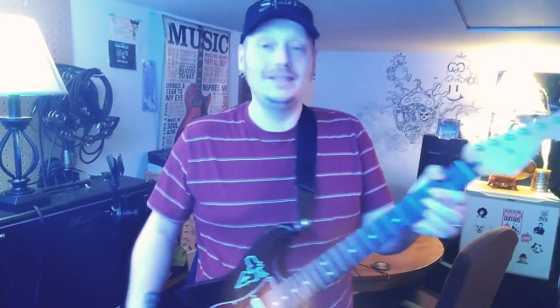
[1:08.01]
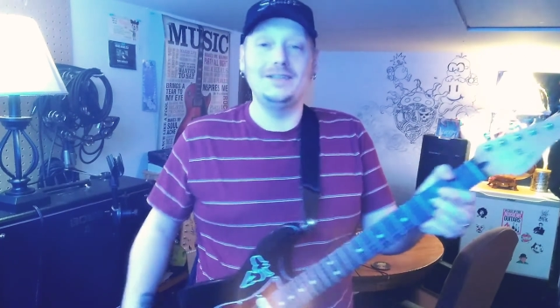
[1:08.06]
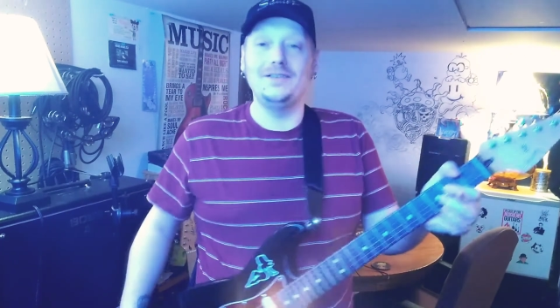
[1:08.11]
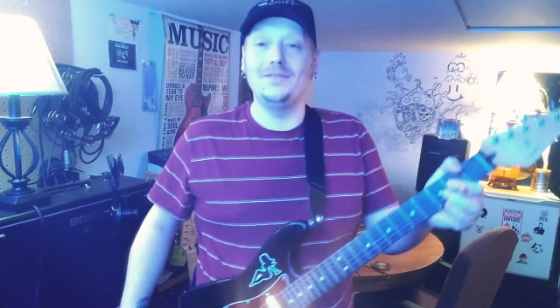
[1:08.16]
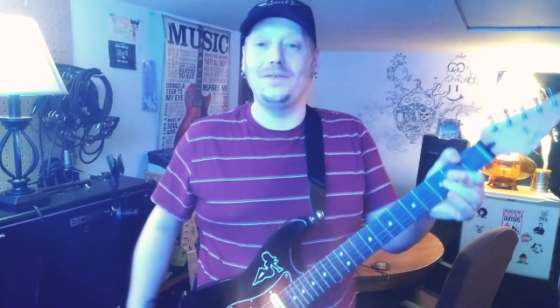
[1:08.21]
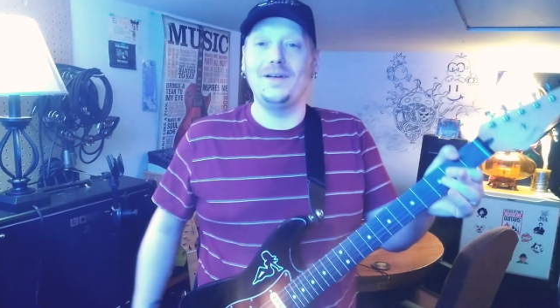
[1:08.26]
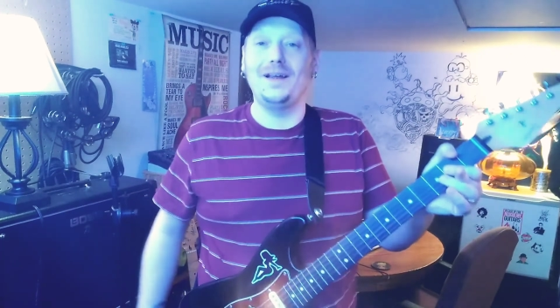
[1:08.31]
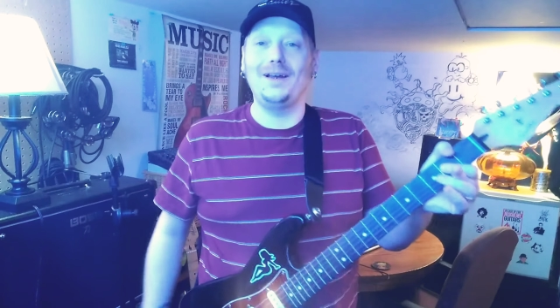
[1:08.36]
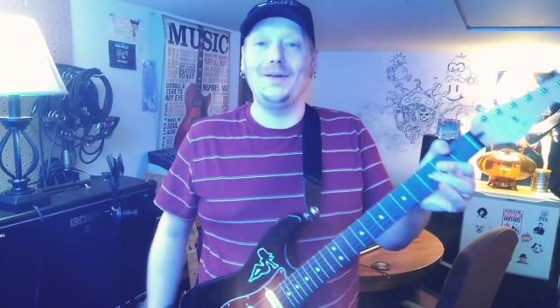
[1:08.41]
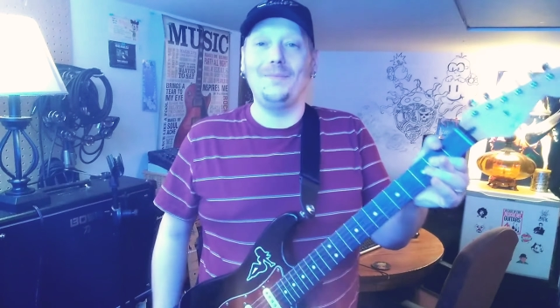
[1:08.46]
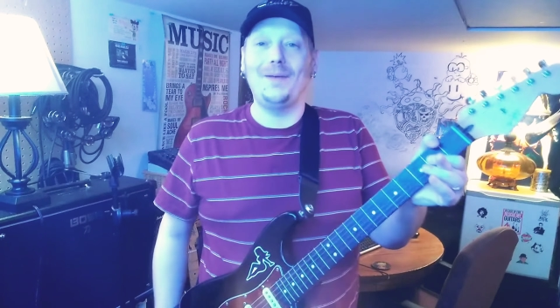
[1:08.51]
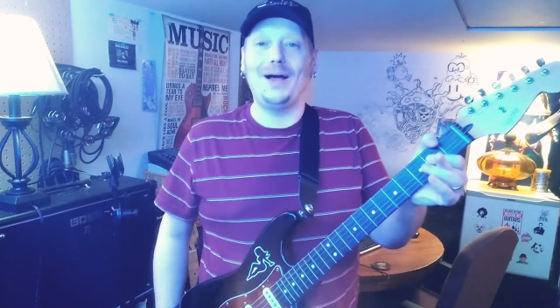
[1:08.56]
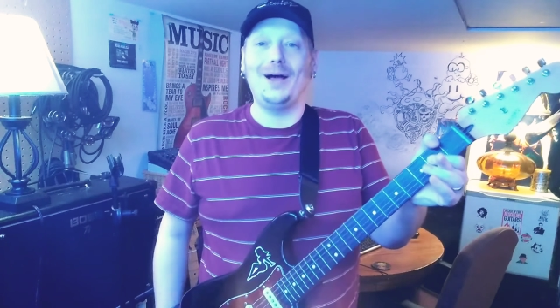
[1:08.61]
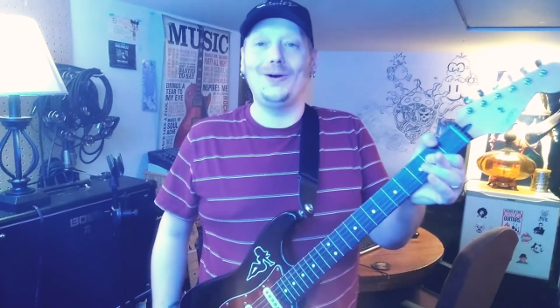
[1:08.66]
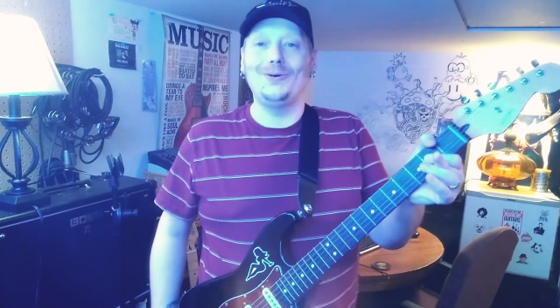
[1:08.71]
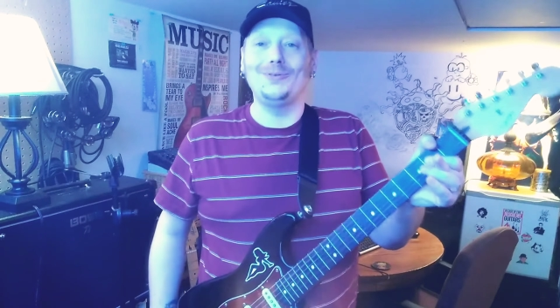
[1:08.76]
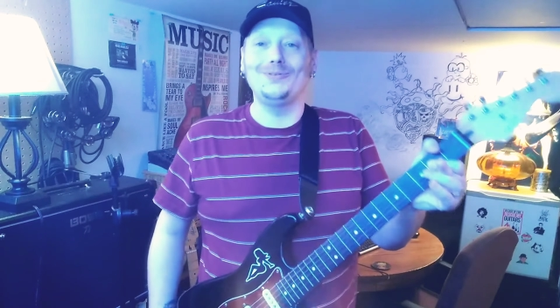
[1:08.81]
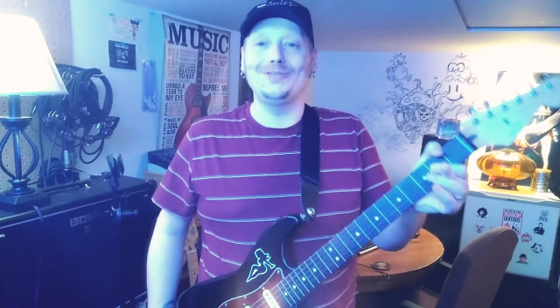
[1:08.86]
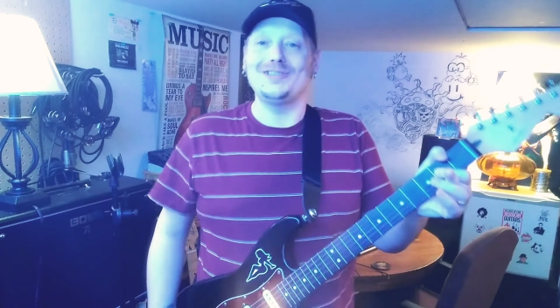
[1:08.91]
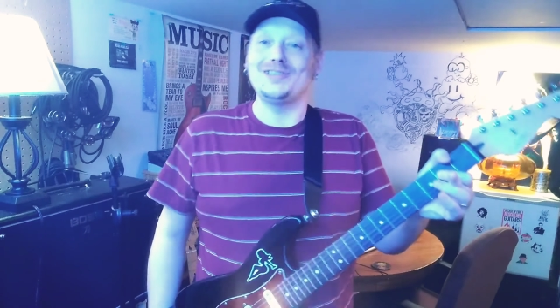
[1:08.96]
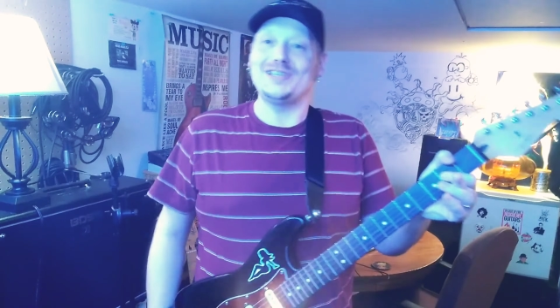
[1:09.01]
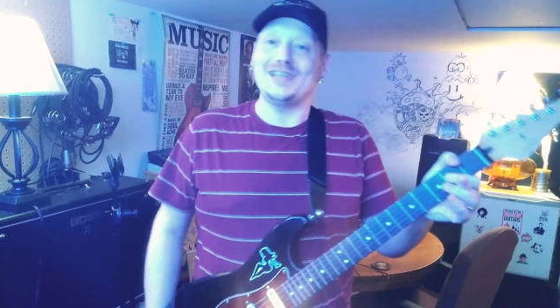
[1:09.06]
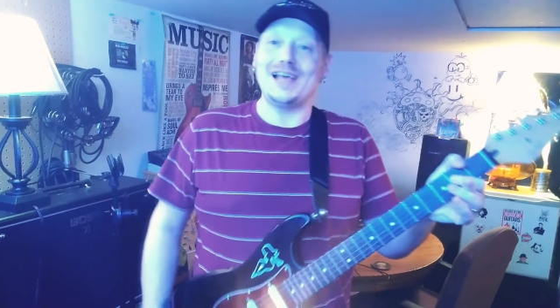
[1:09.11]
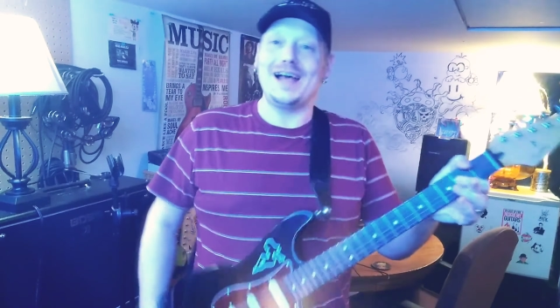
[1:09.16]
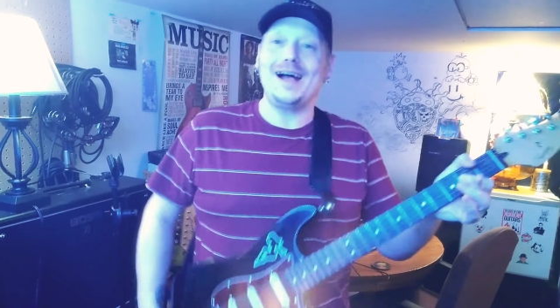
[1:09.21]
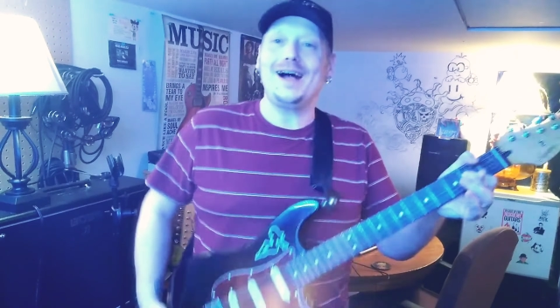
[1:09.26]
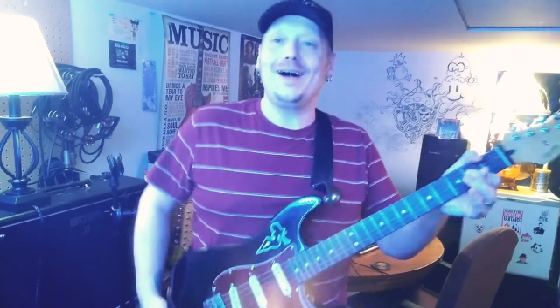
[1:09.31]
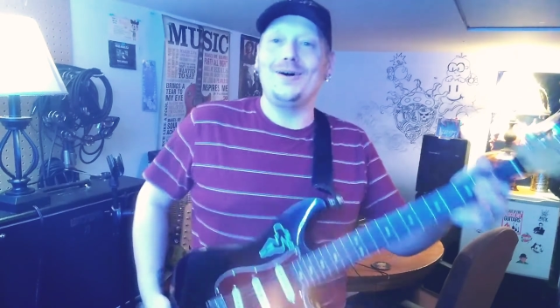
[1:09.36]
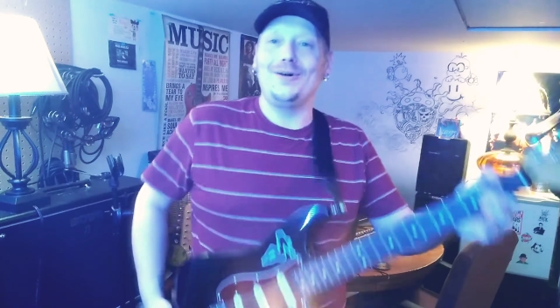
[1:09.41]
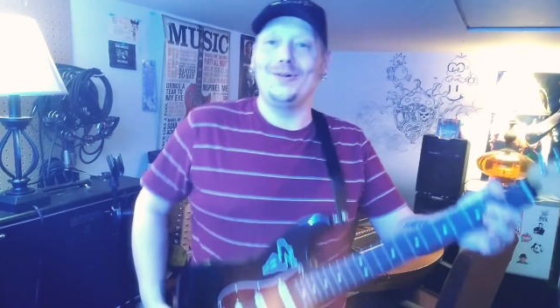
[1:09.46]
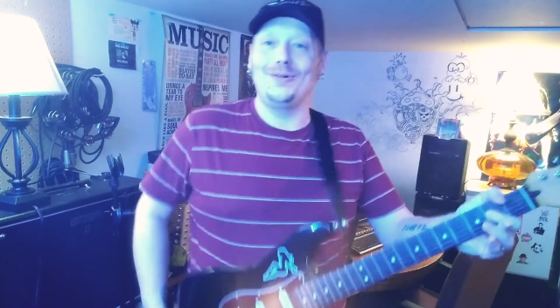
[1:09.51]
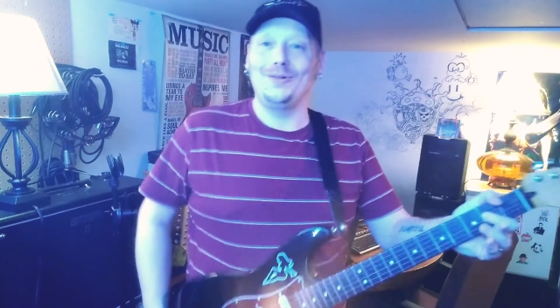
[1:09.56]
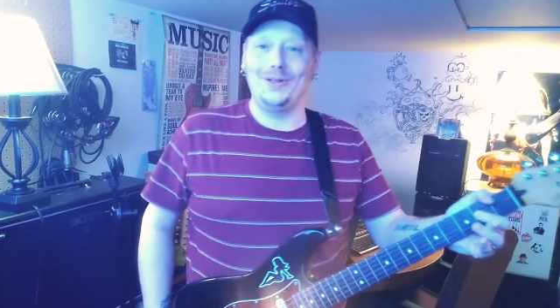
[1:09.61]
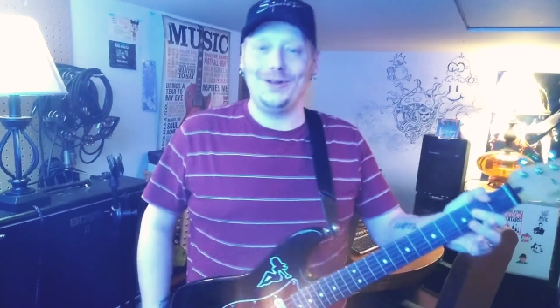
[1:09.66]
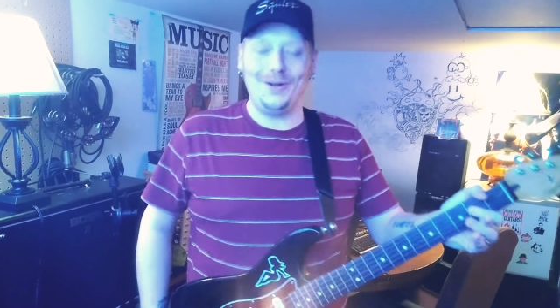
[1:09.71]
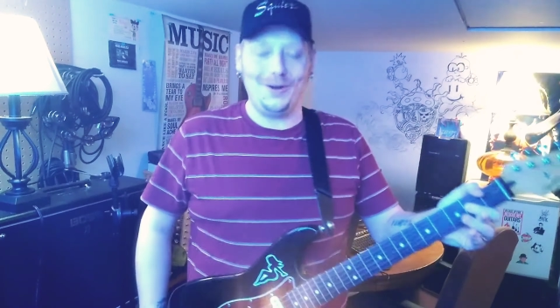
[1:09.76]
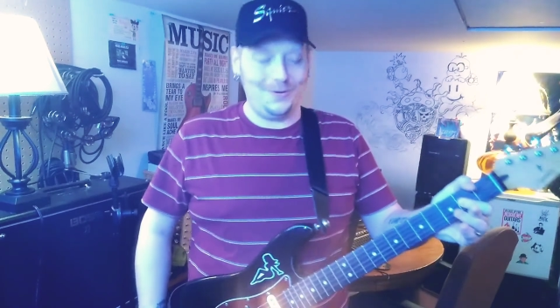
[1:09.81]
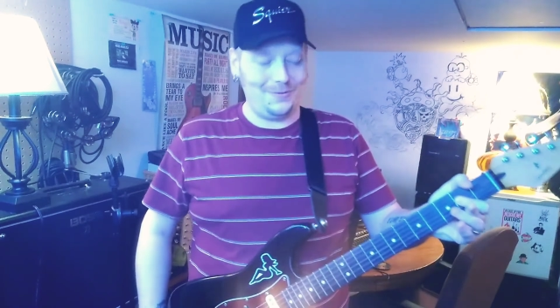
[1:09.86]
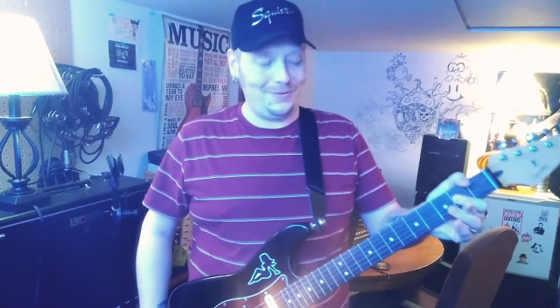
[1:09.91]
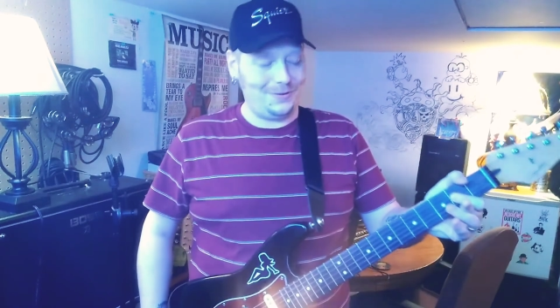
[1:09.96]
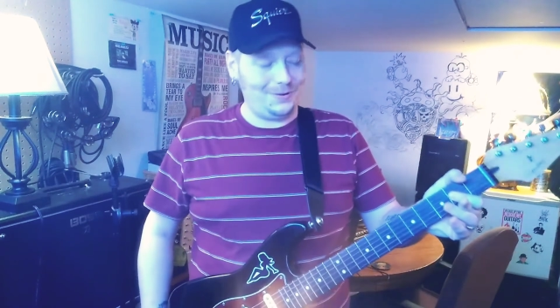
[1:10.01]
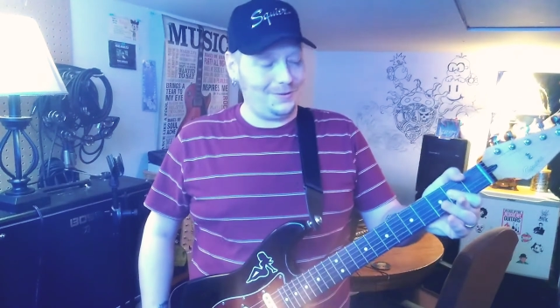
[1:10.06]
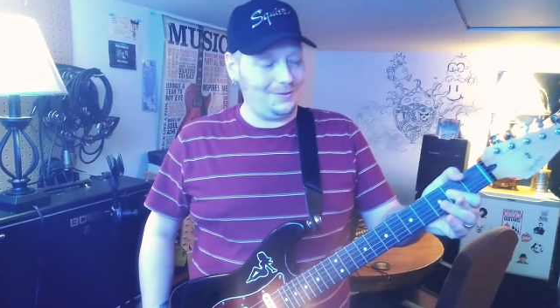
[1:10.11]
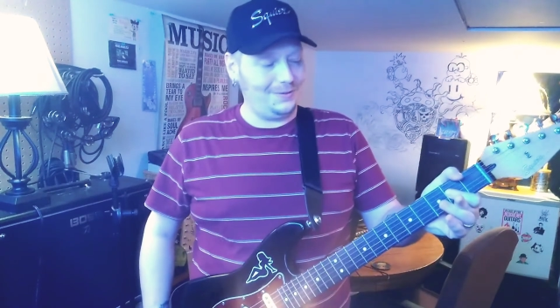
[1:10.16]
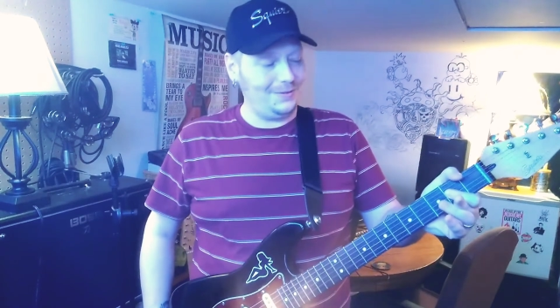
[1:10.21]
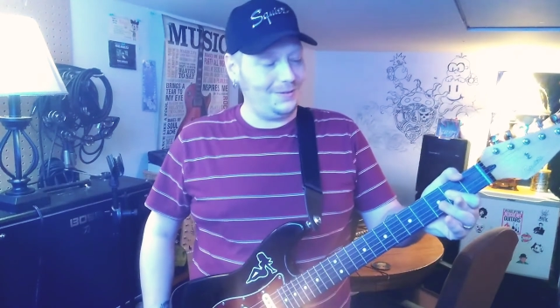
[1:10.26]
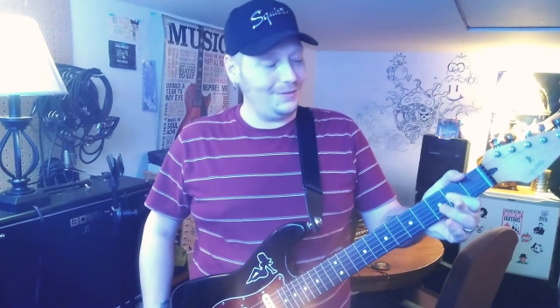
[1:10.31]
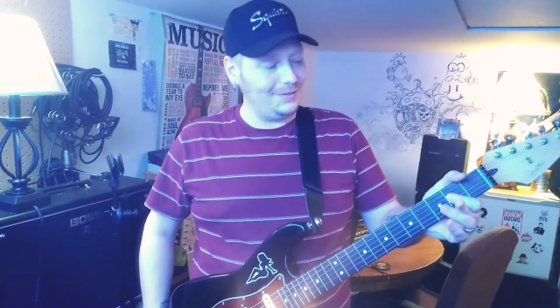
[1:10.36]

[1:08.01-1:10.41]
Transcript: develop my own style over